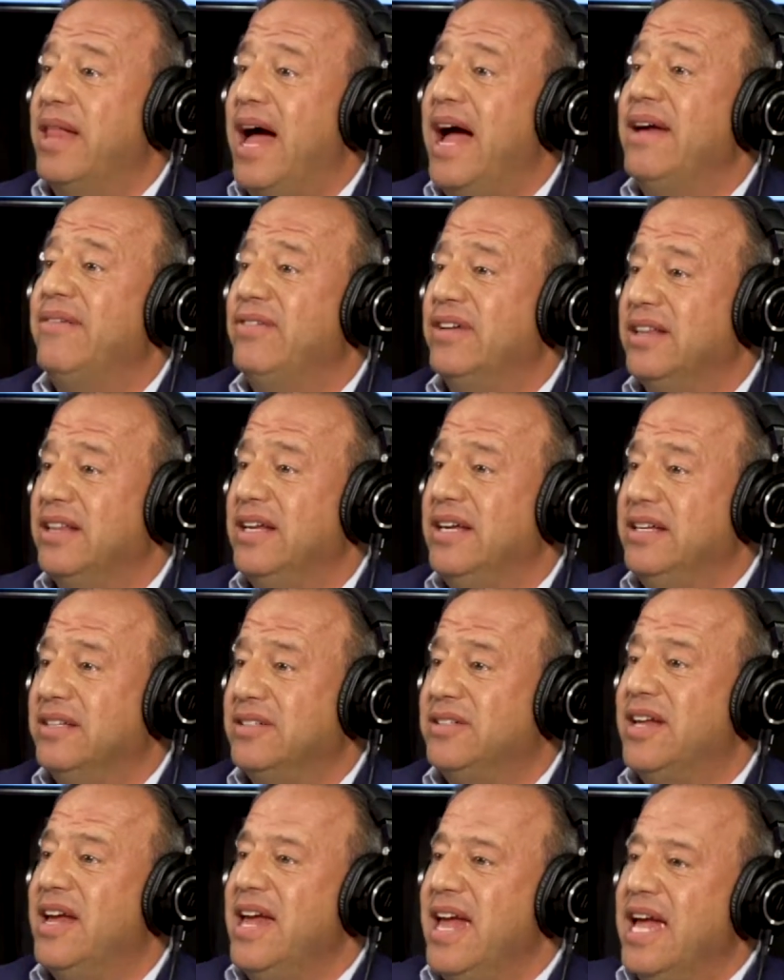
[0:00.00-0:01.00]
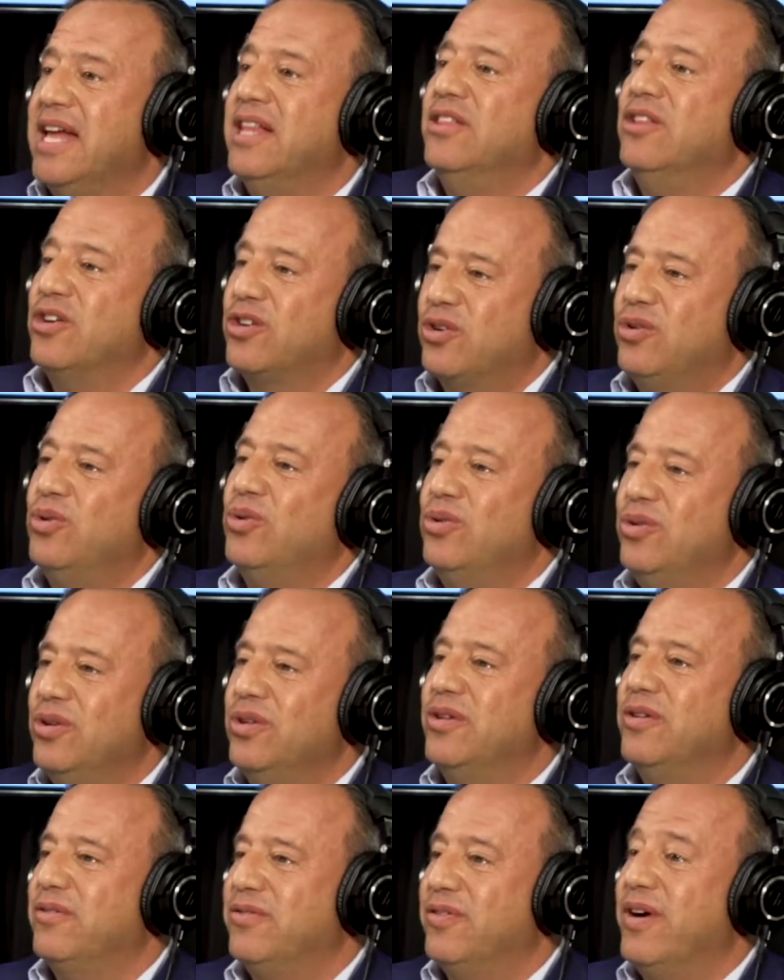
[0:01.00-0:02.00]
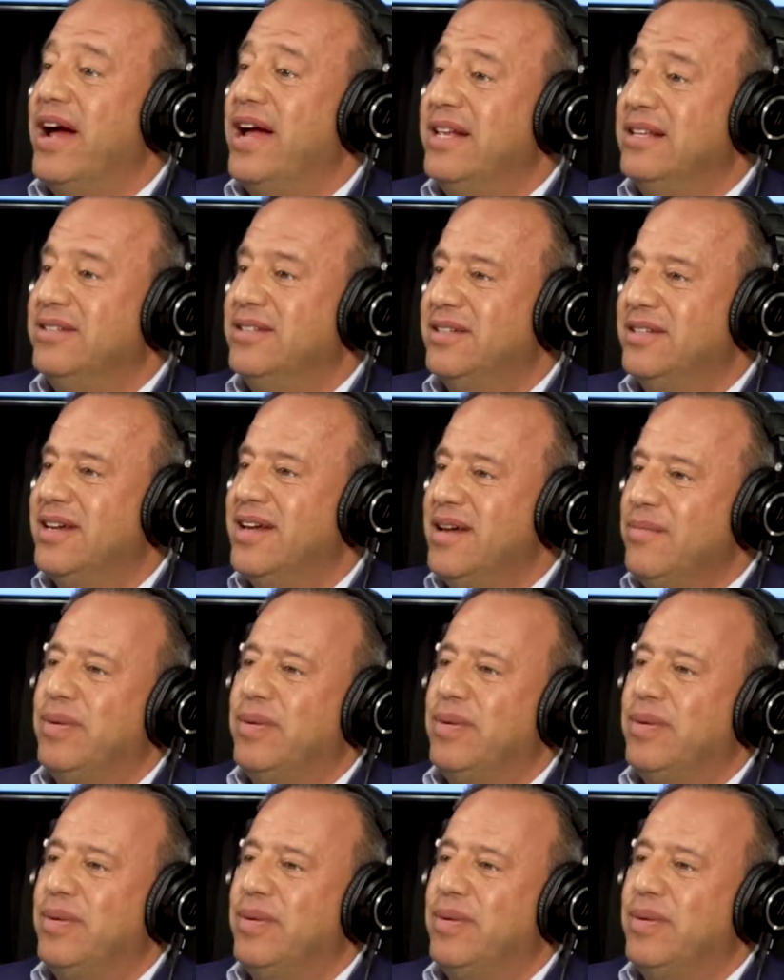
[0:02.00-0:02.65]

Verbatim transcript: live at least and look cool to their friends